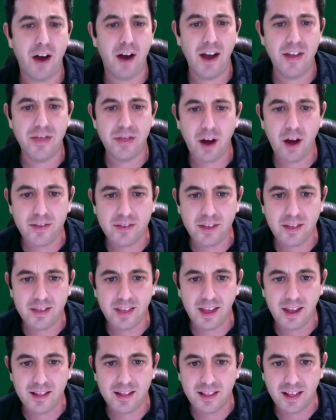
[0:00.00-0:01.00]
I thought that
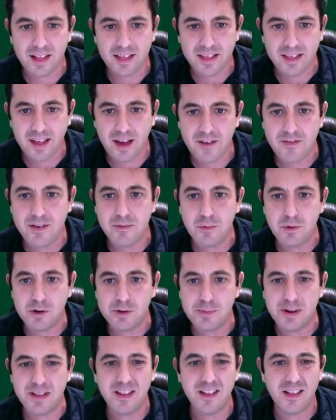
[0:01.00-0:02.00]
they had led 7, which
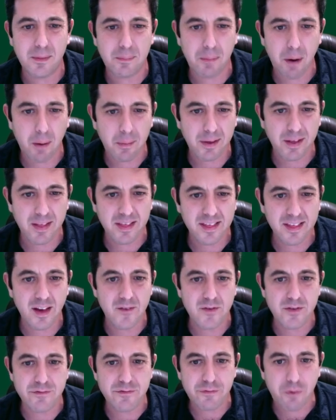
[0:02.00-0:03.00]
meant that they probably had
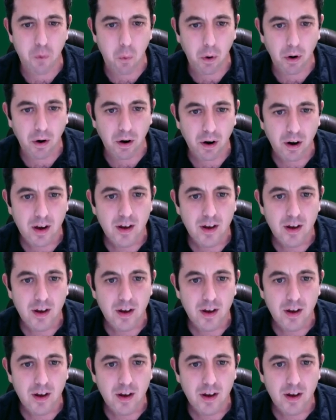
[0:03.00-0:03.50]
7-4